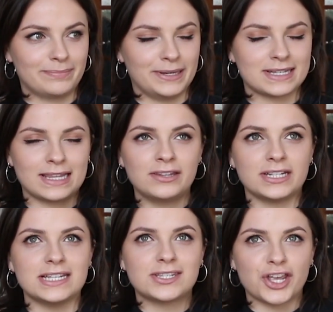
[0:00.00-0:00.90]
because
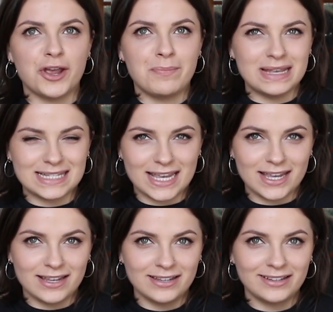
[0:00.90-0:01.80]
London is so
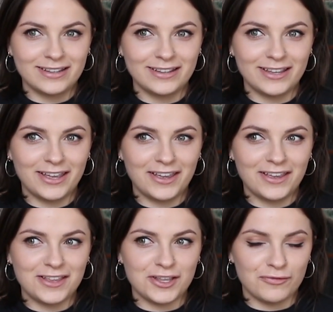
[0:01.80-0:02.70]
busy,
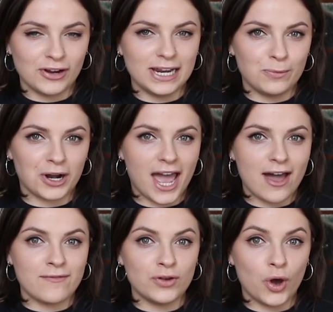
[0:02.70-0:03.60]
you really want to
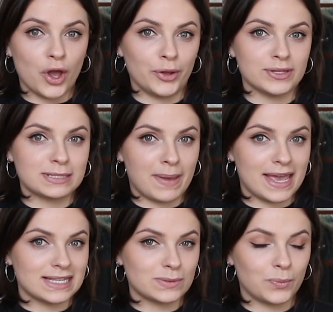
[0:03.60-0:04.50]
have your own
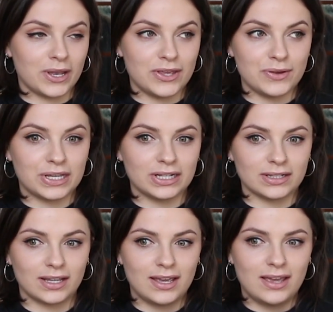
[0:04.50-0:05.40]
space where you can,